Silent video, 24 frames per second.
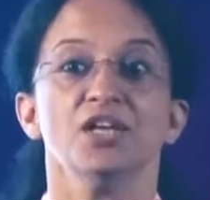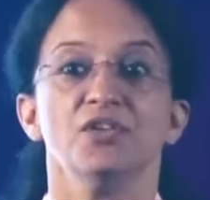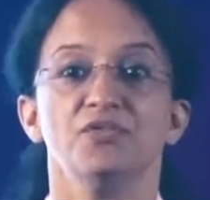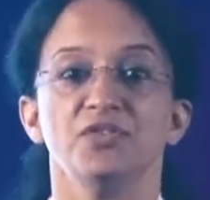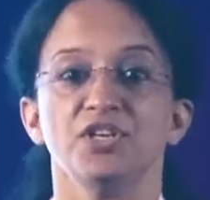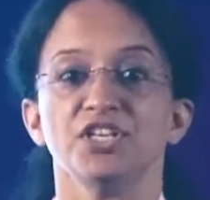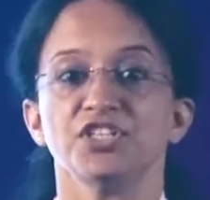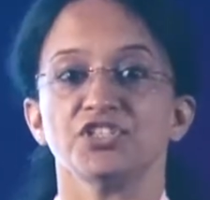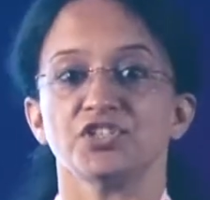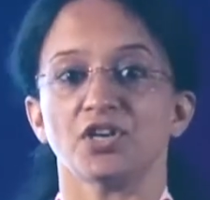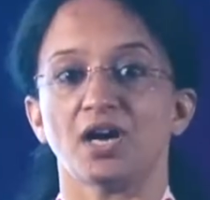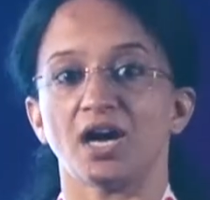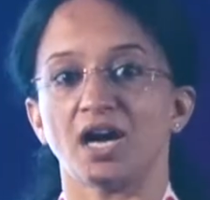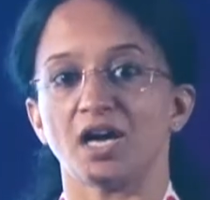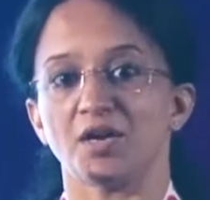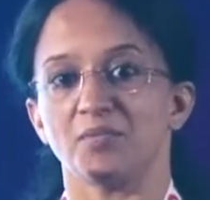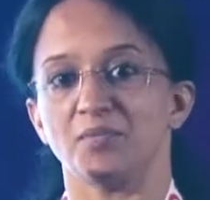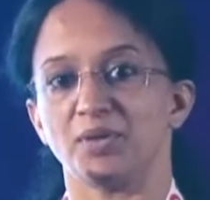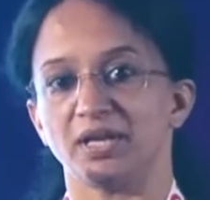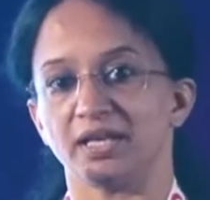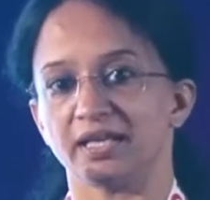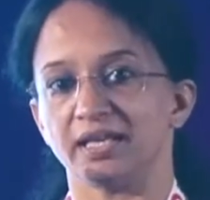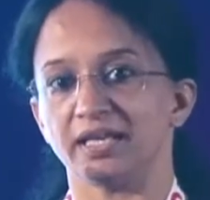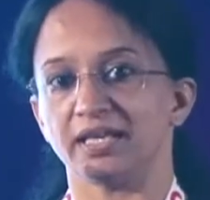which are
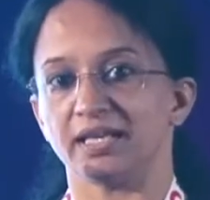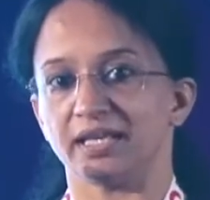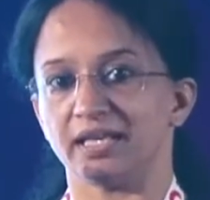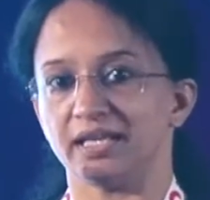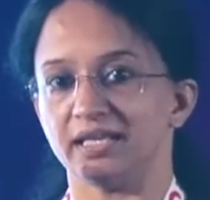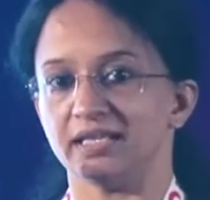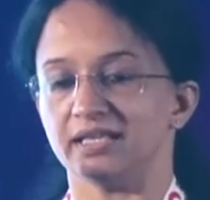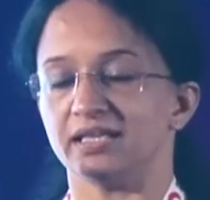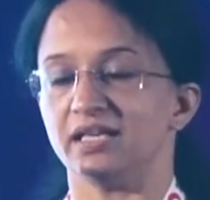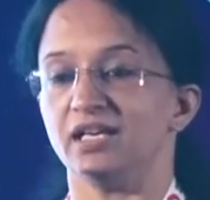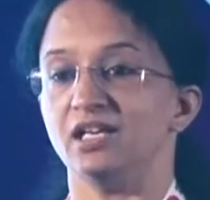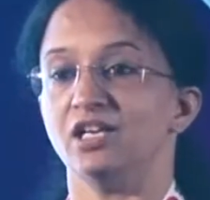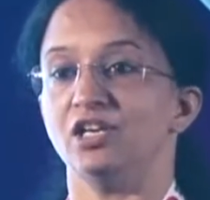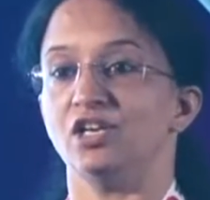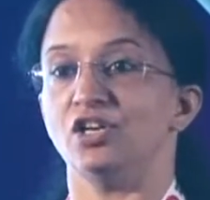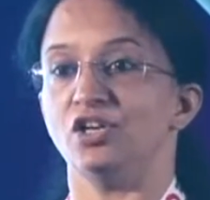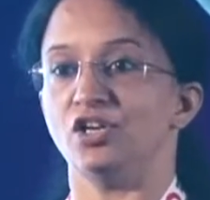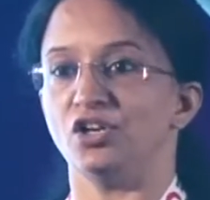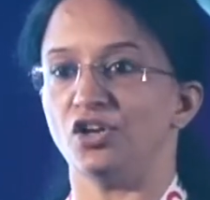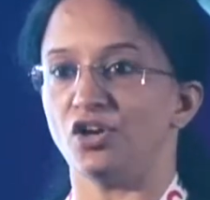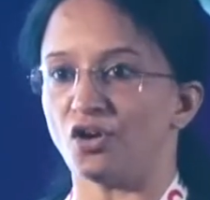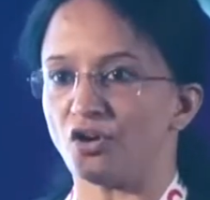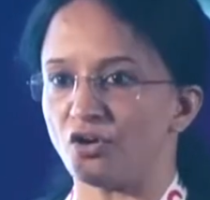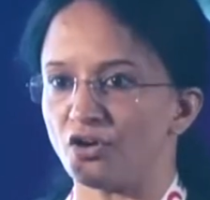bringing in
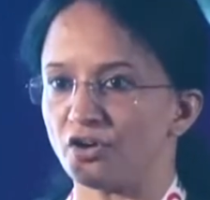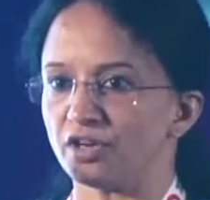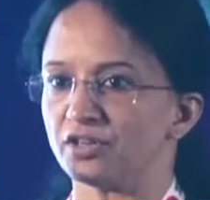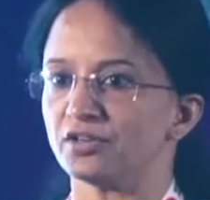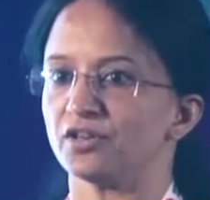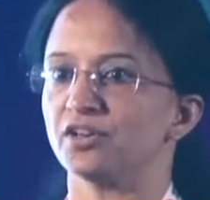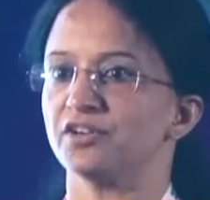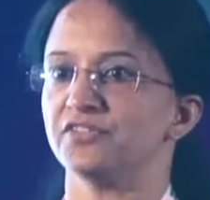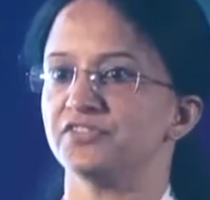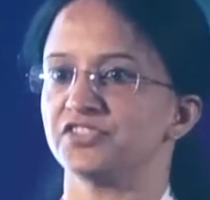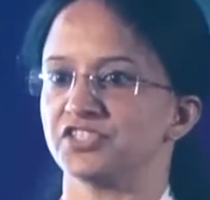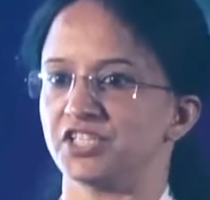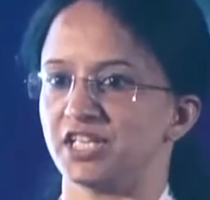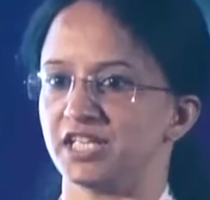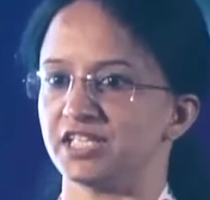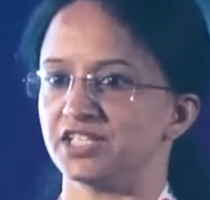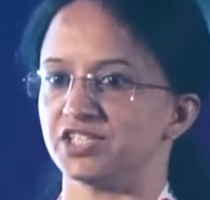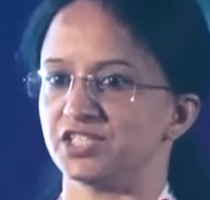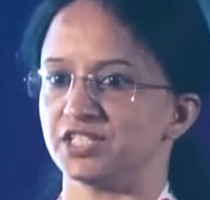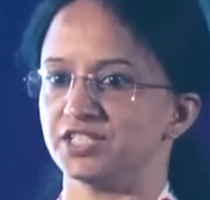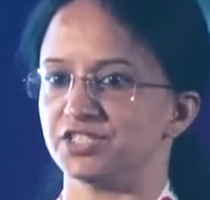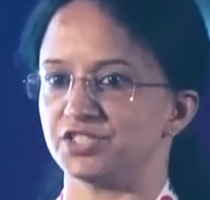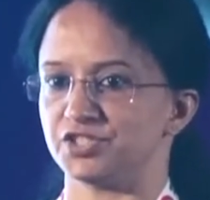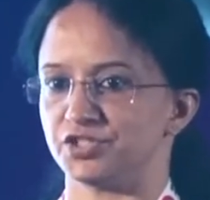a lot of
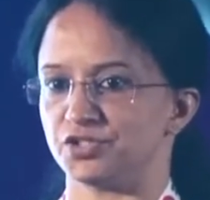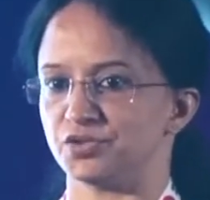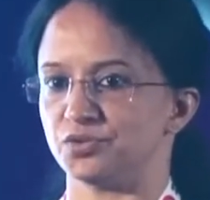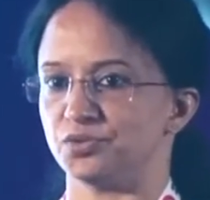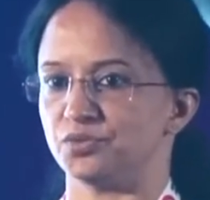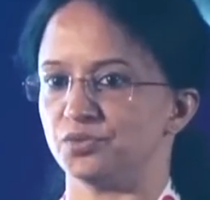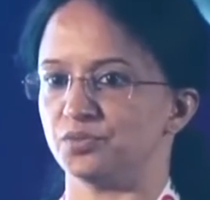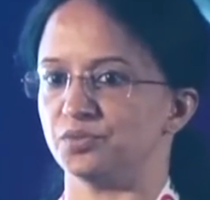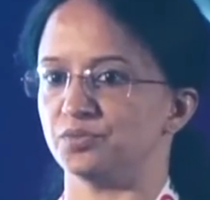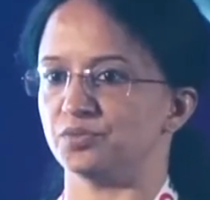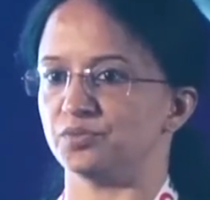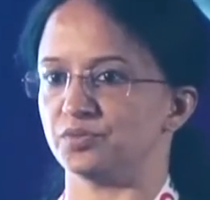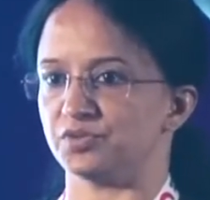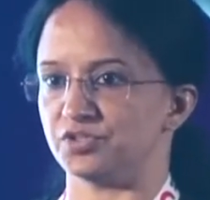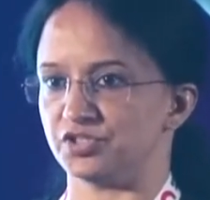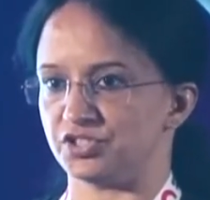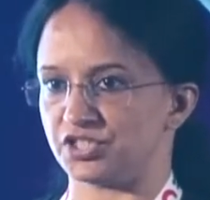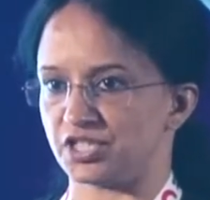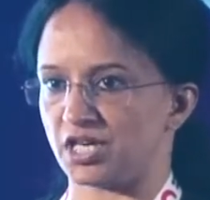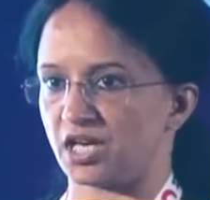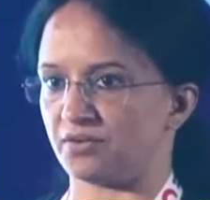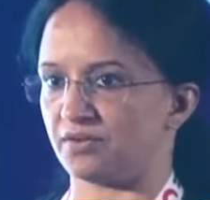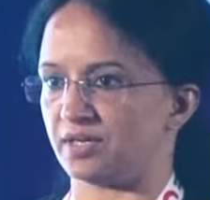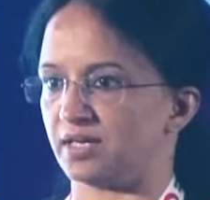changes to
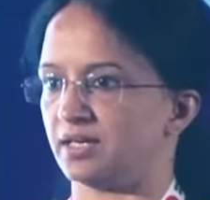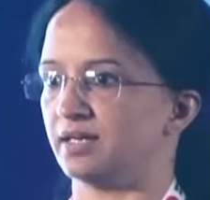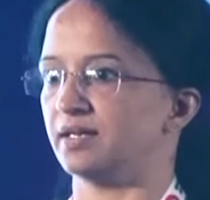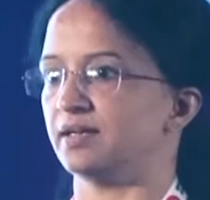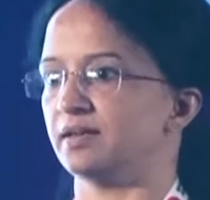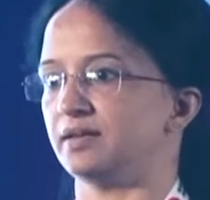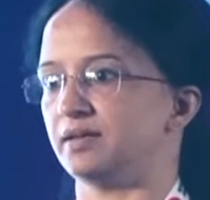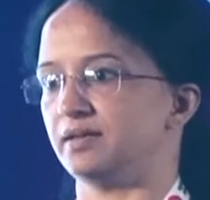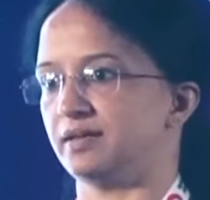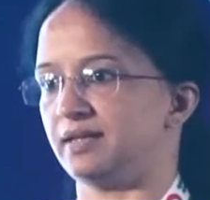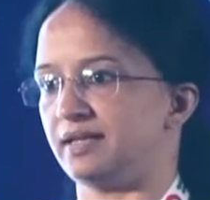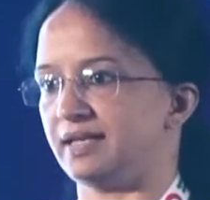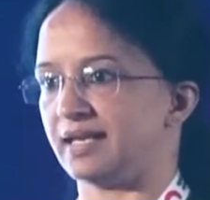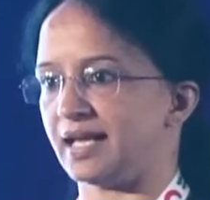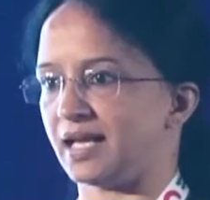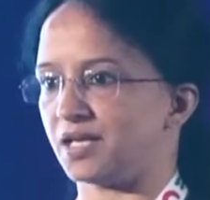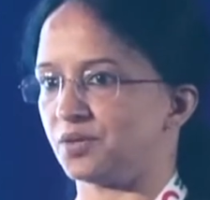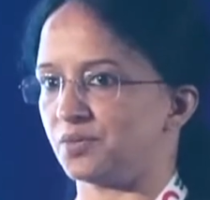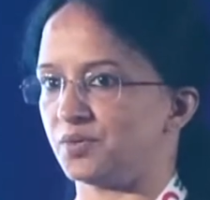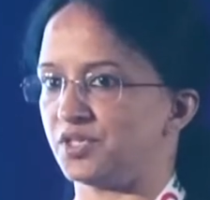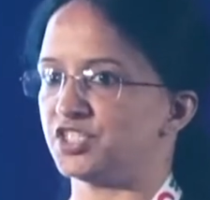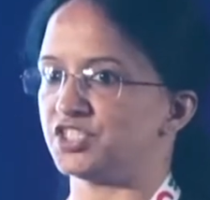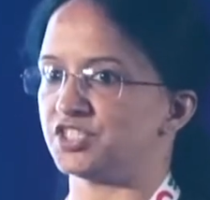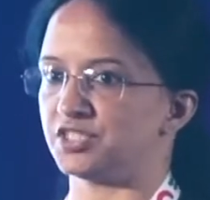Java
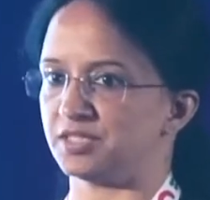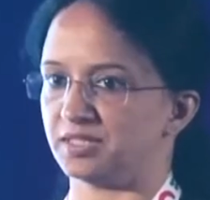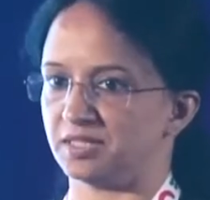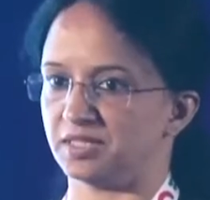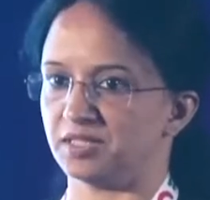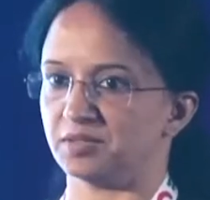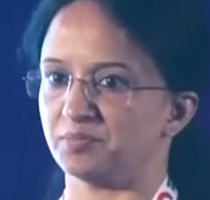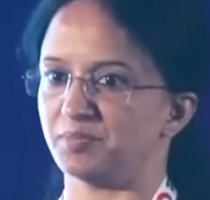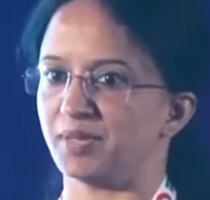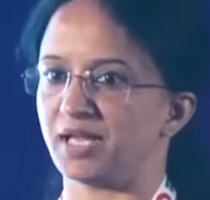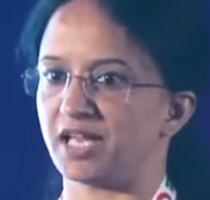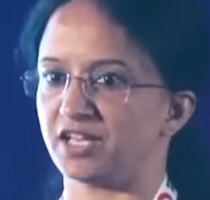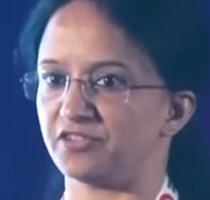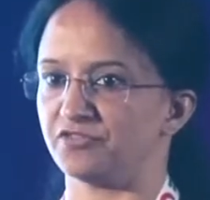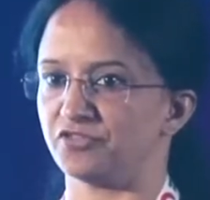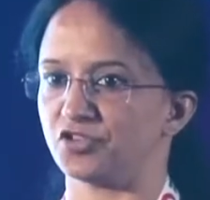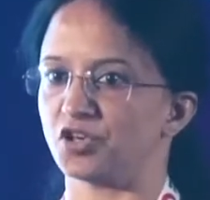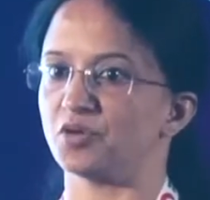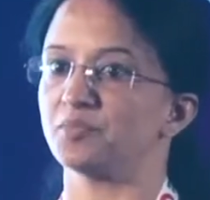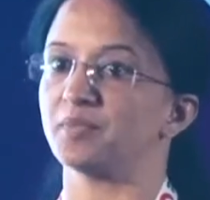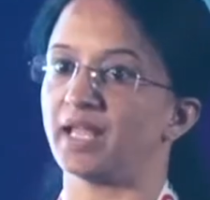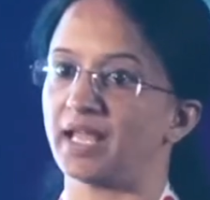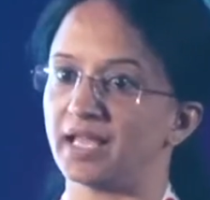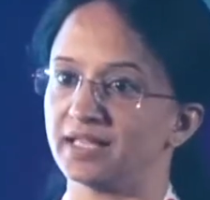language,
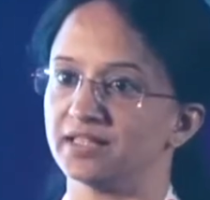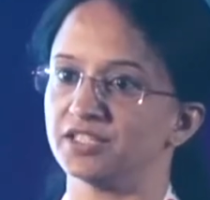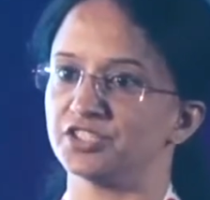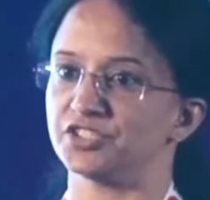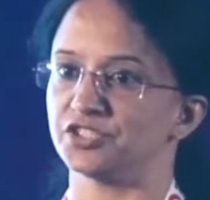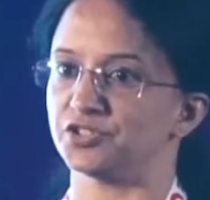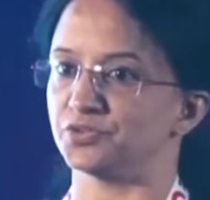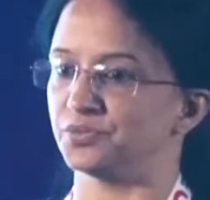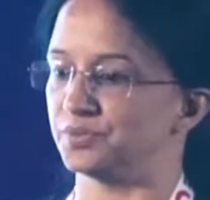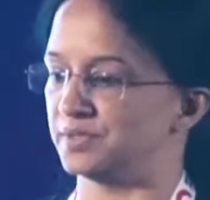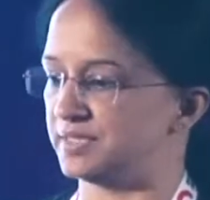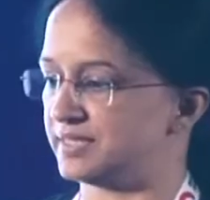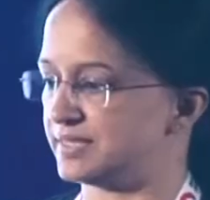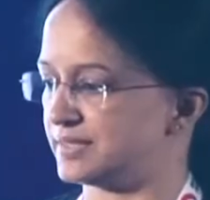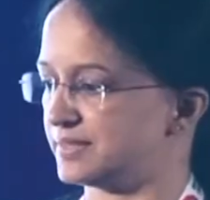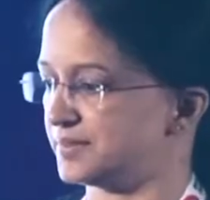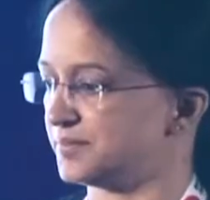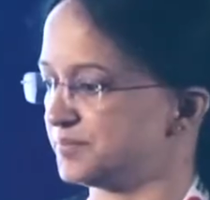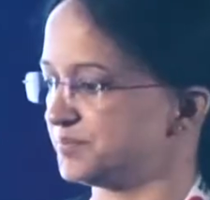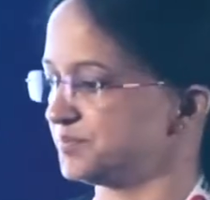platform, and the tools.